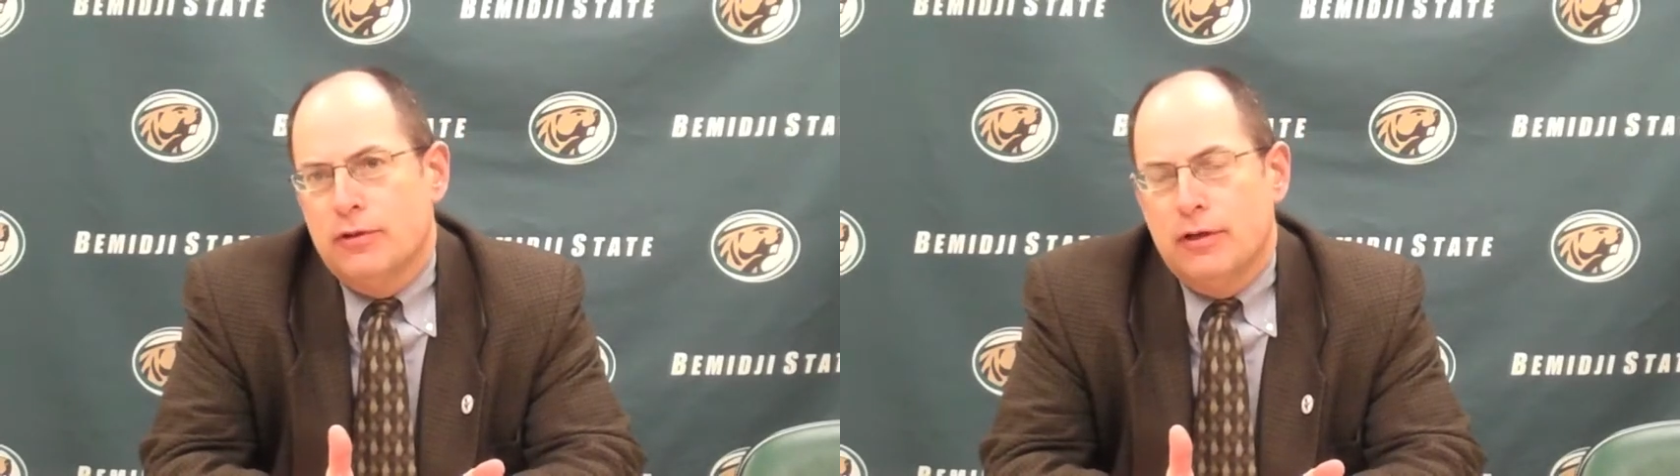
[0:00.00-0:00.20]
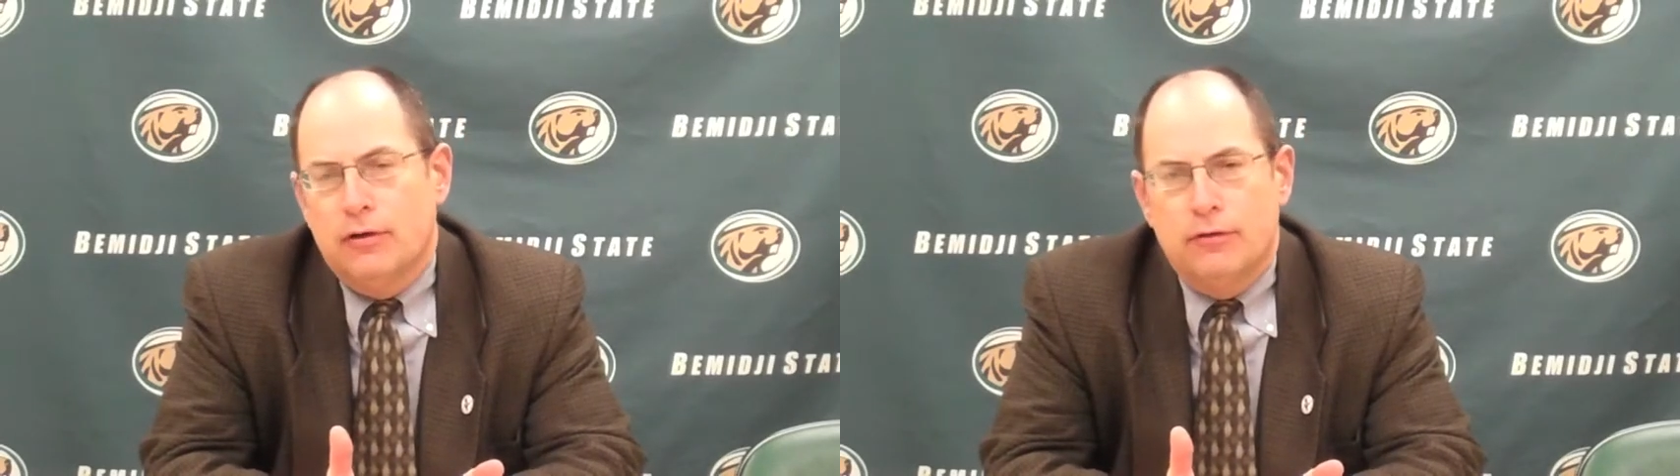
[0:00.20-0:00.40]

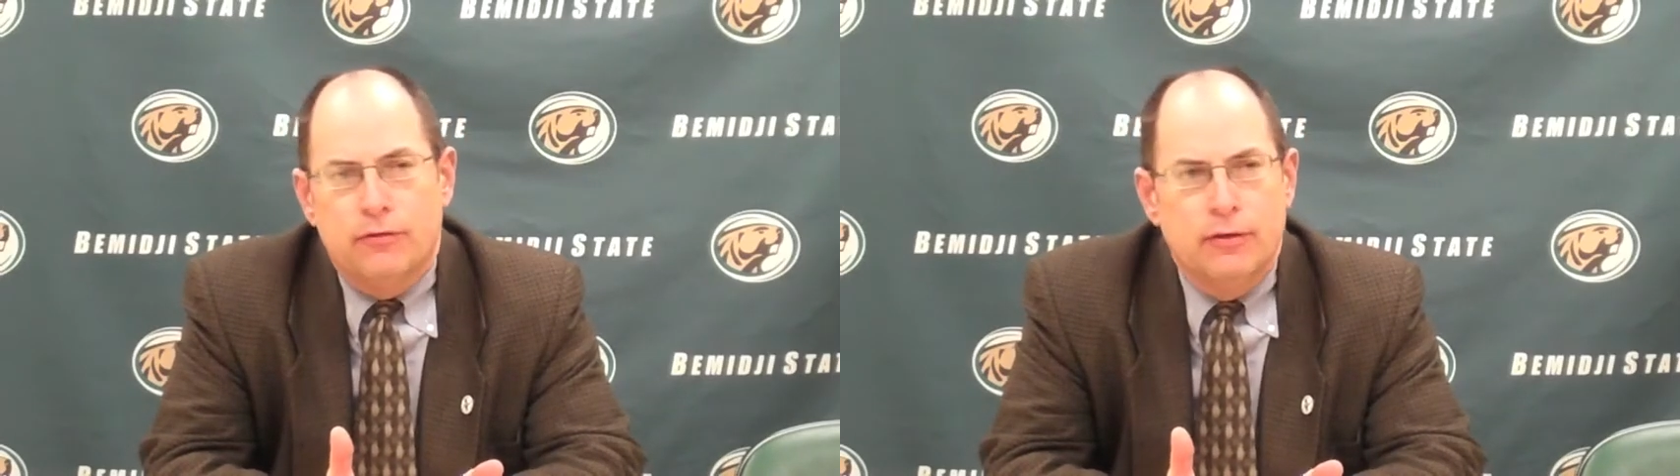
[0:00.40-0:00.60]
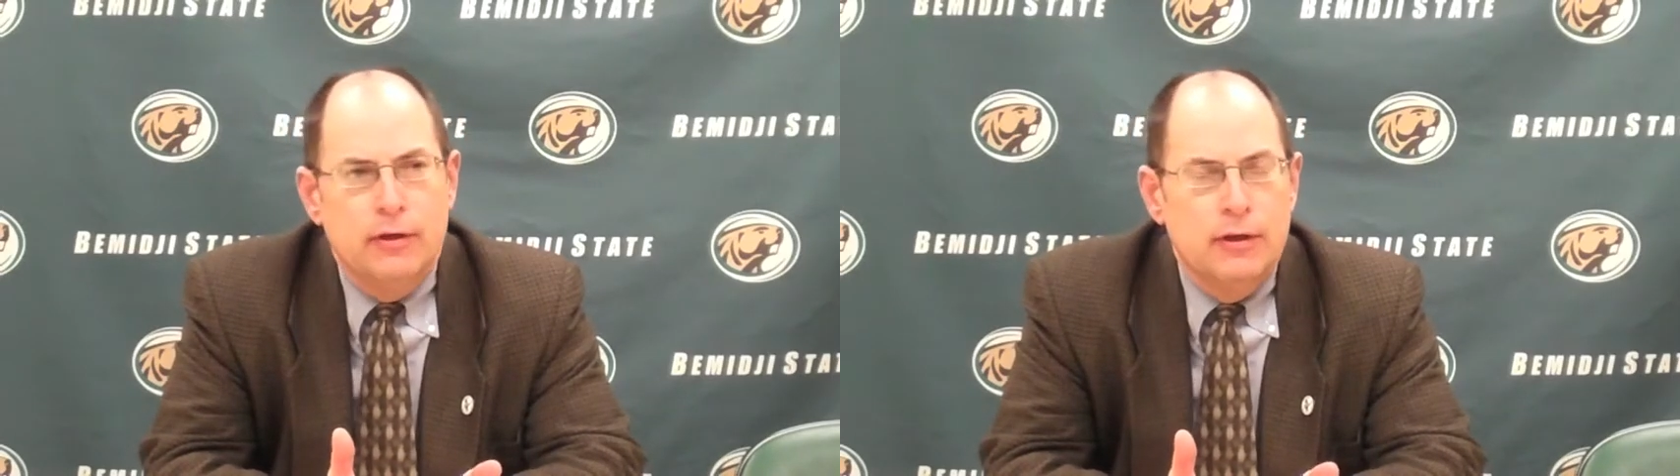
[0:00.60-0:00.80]
you know,
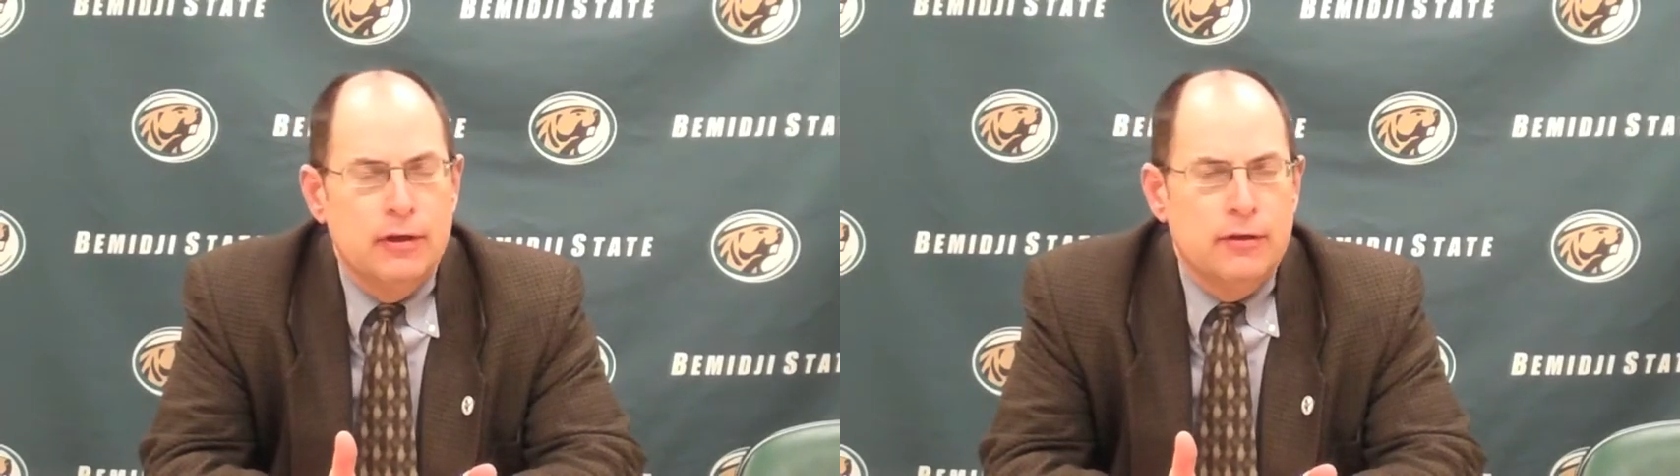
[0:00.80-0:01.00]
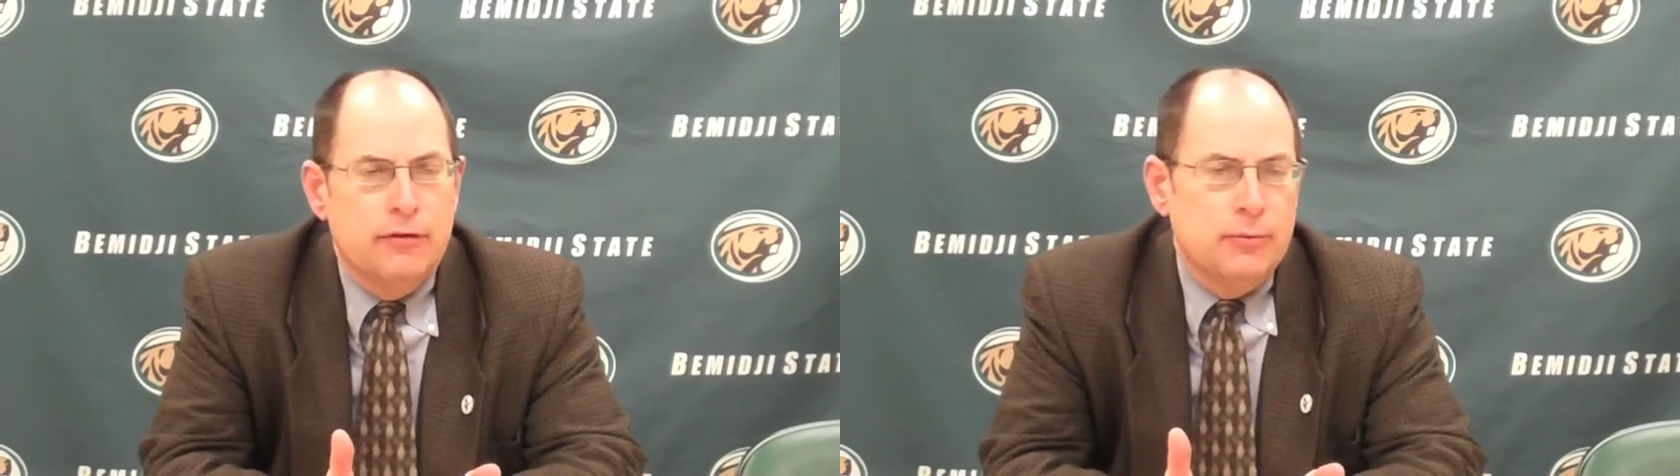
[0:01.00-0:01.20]

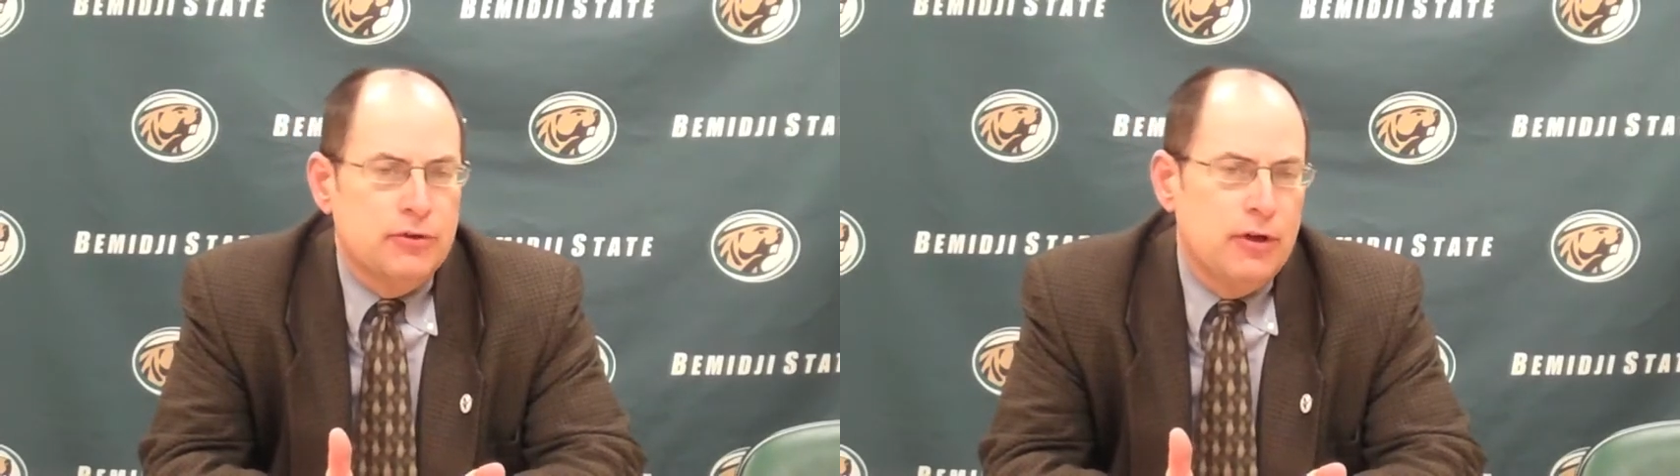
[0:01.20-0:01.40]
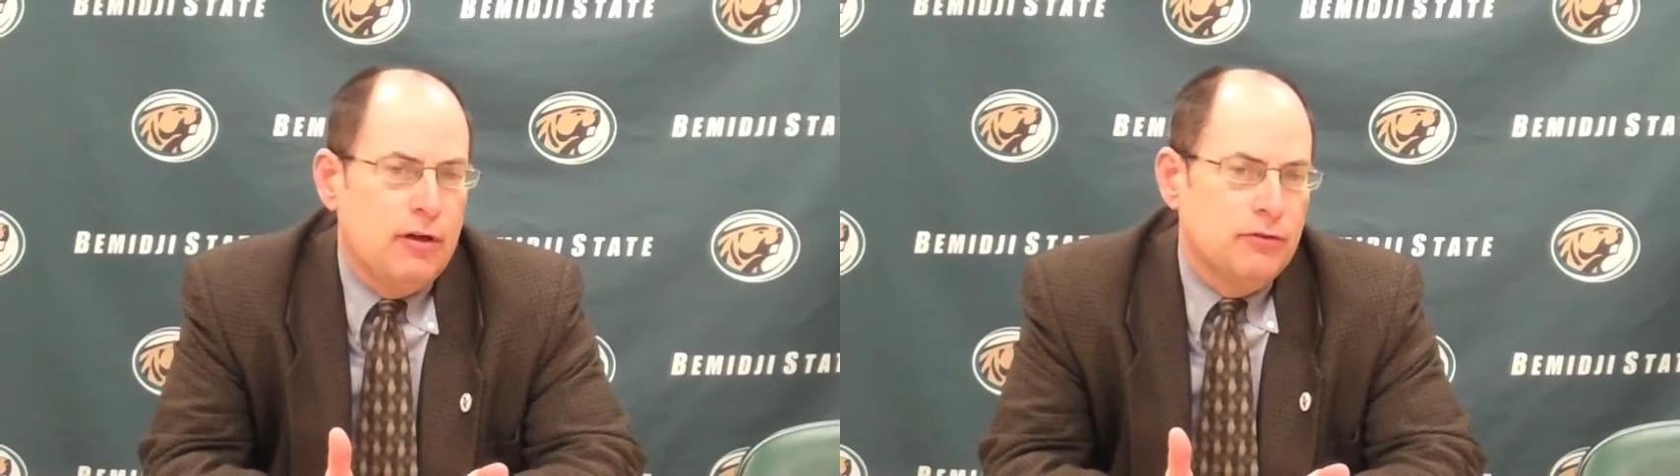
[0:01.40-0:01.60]

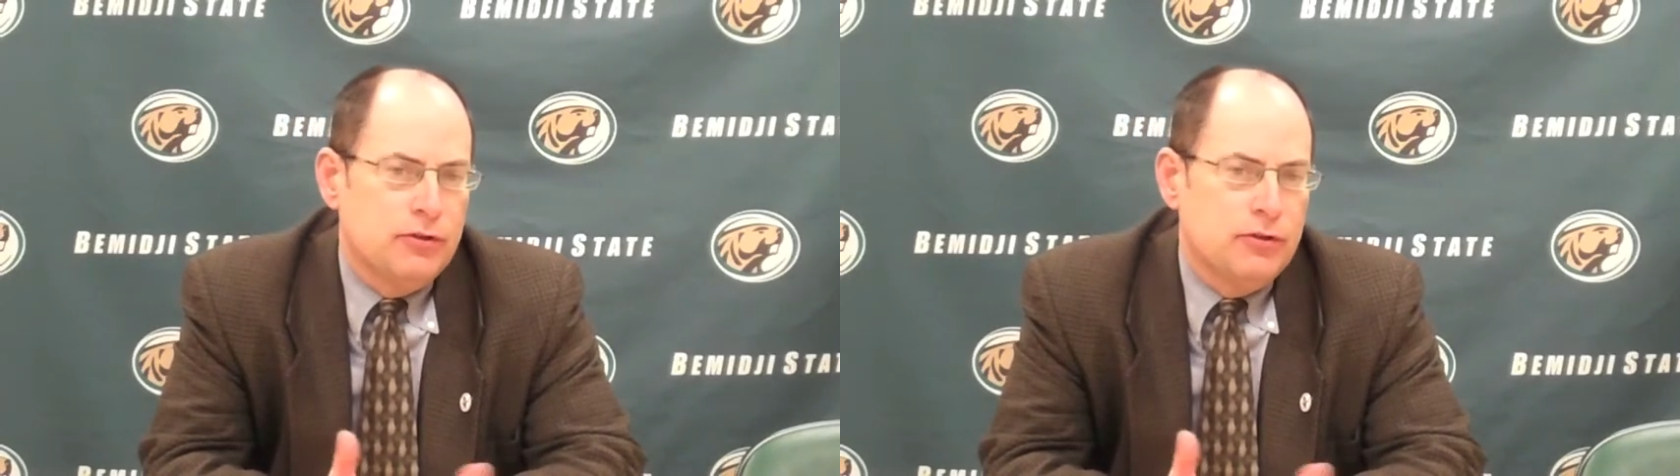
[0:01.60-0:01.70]
themselves.